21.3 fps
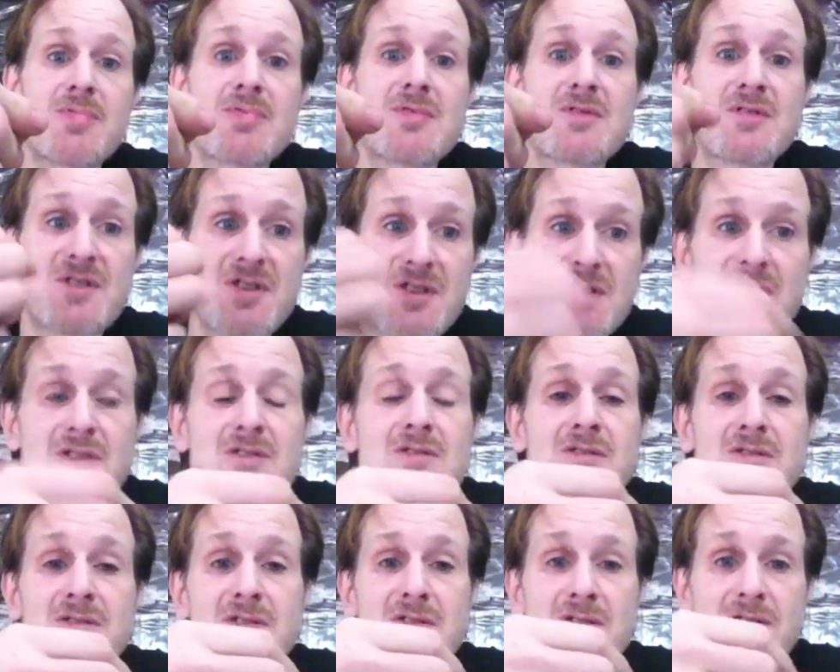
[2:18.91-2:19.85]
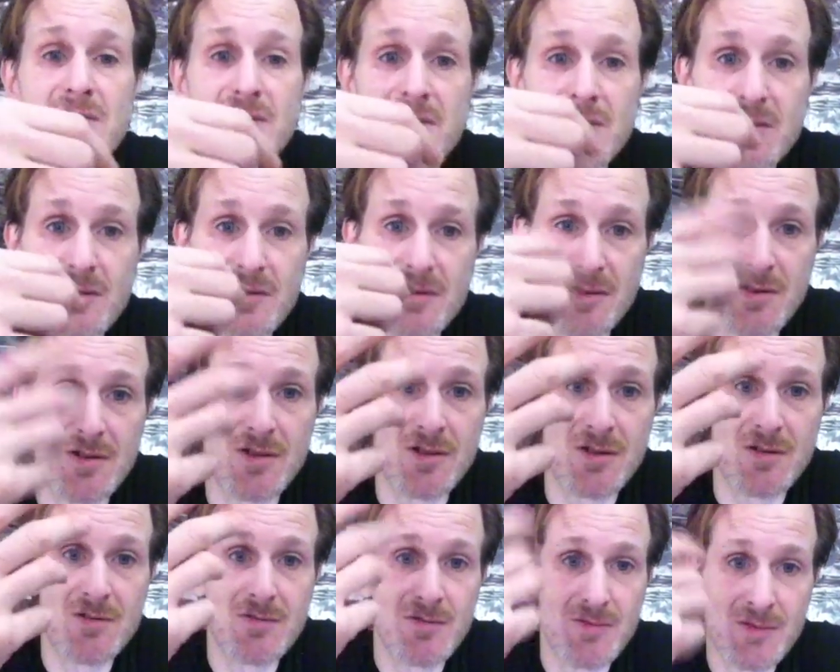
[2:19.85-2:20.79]
sealed in a, in a you
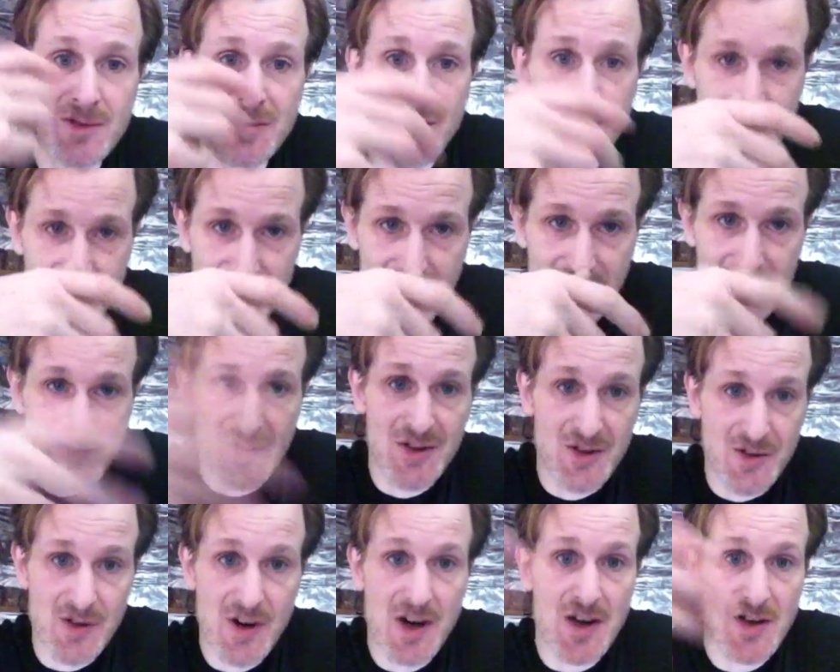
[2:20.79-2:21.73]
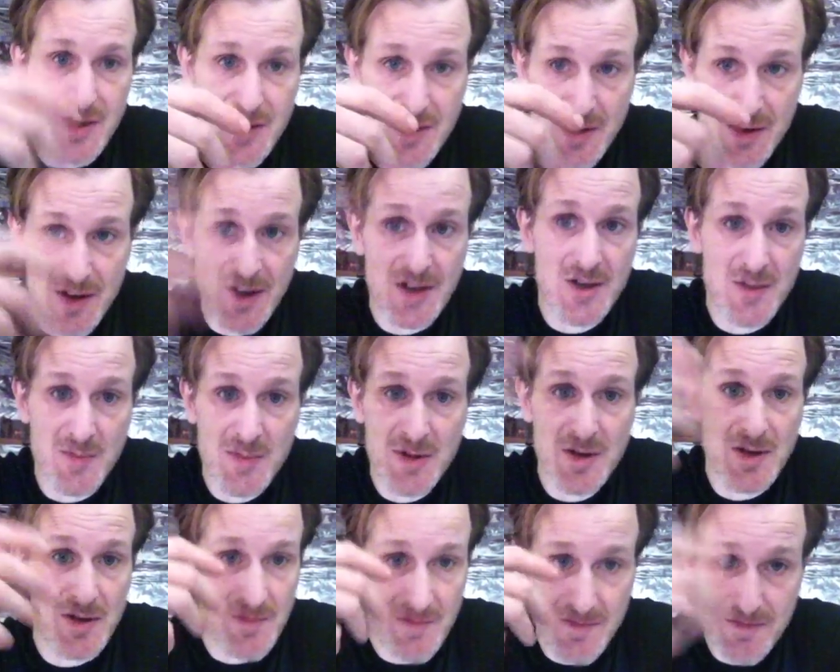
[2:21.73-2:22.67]
know with the address, so they could
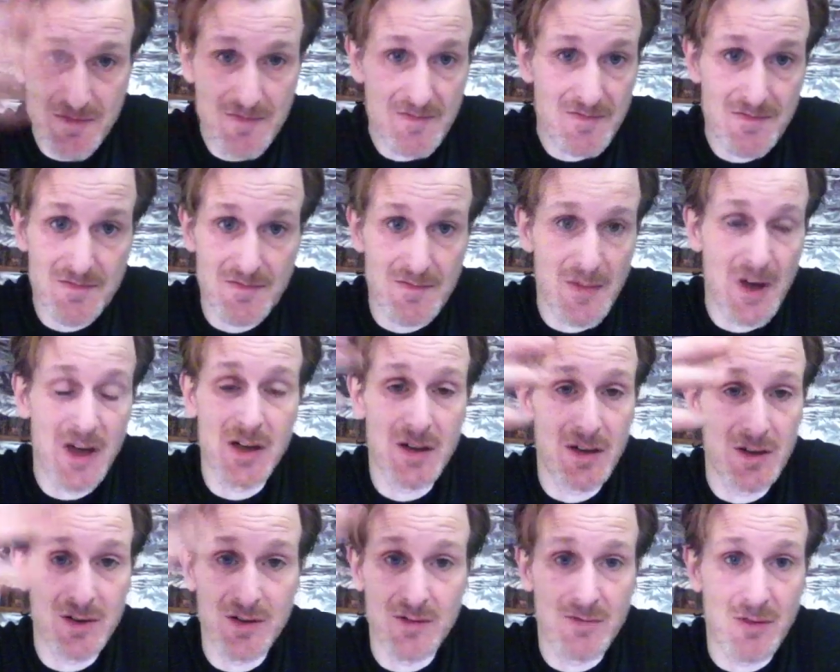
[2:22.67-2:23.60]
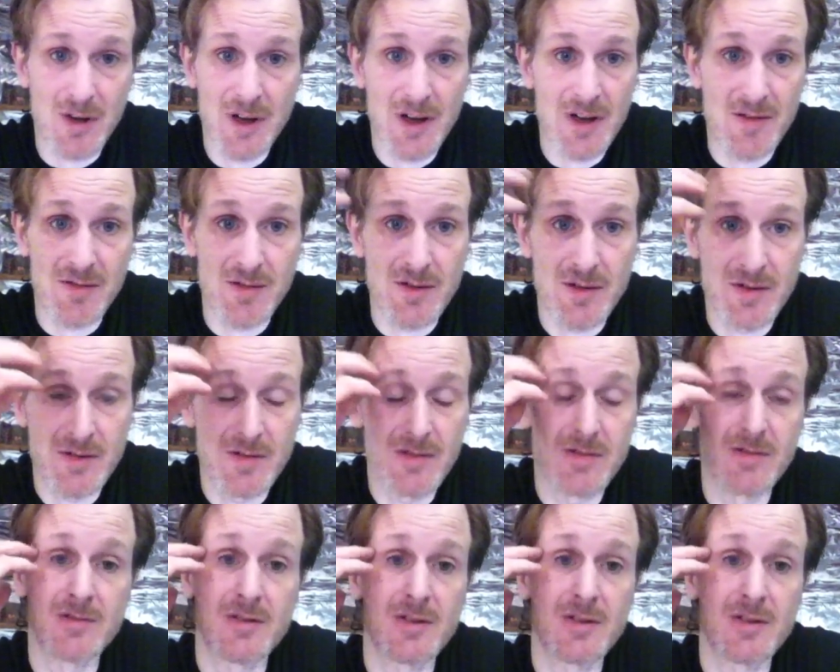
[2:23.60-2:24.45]
be mailed or whatever,